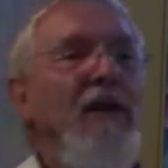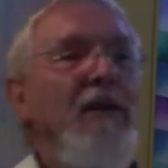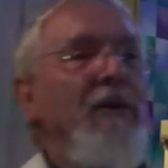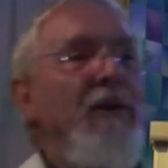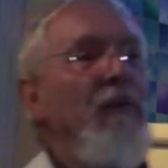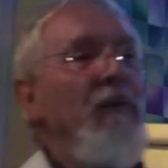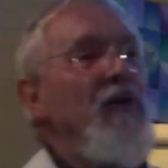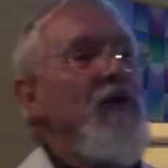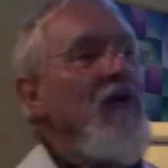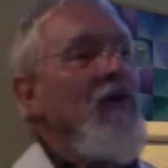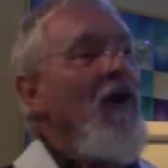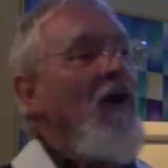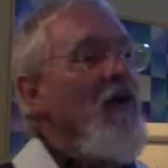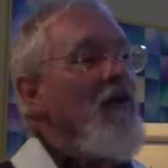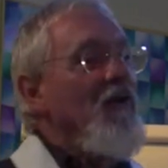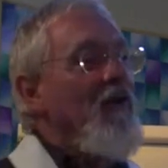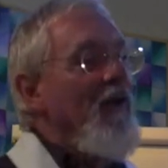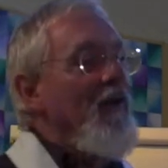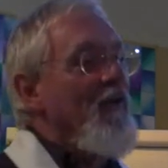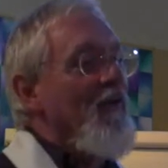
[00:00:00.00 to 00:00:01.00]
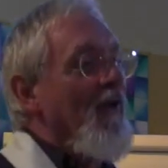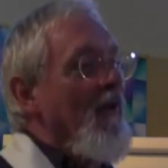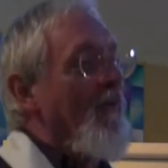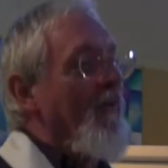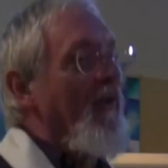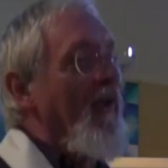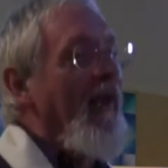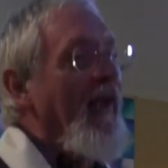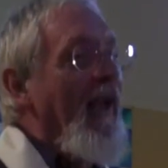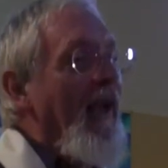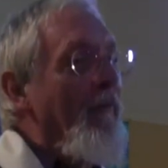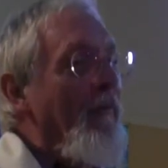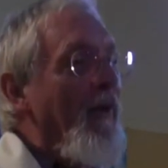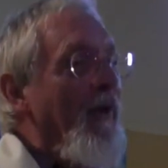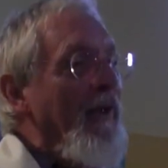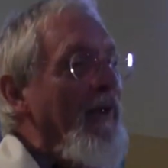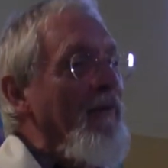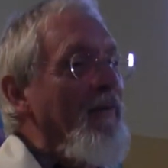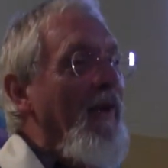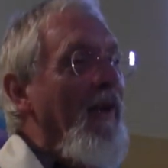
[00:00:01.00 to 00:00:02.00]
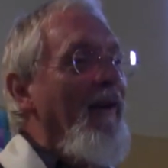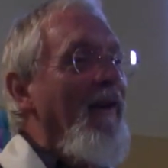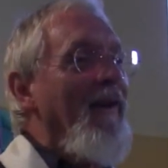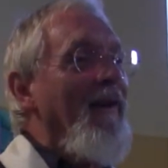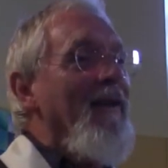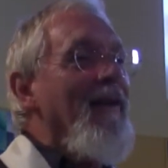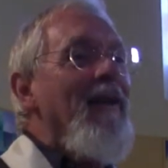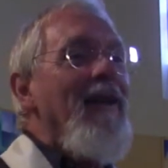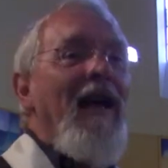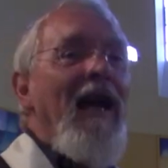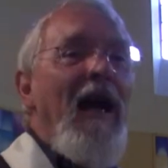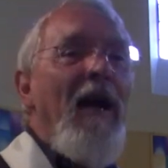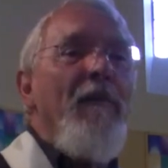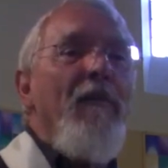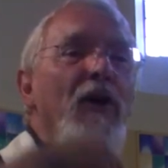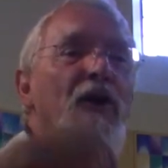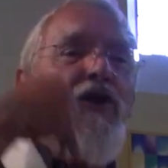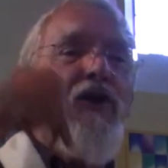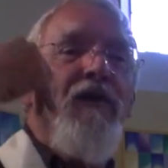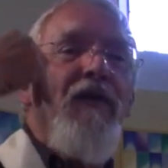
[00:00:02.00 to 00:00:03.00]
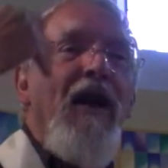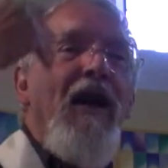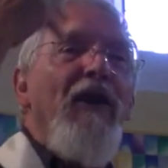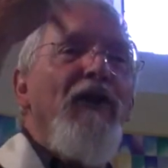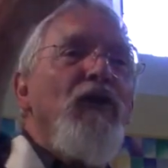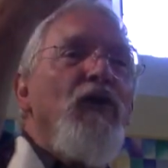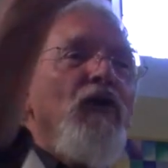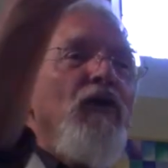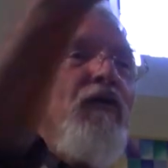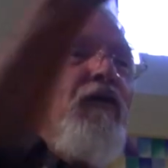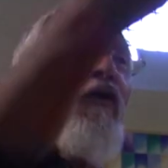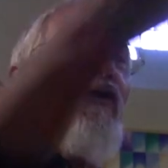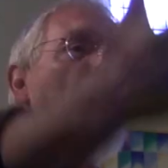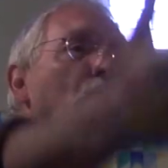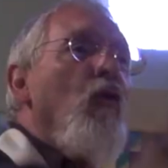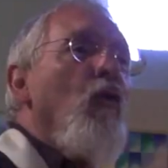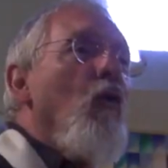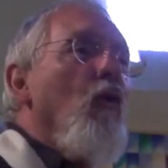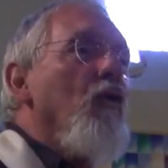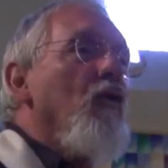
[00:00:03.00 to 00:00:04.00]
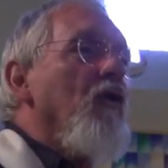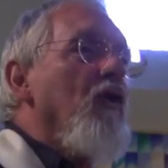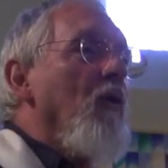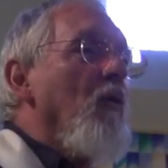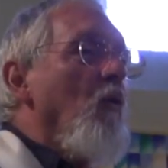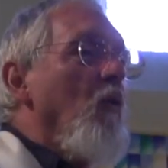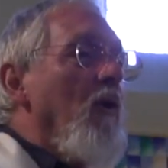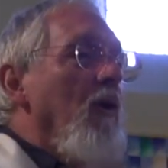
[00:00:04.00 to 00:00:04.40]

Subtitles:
maybe we should ask ourselves that, how much of our sort of thoughts and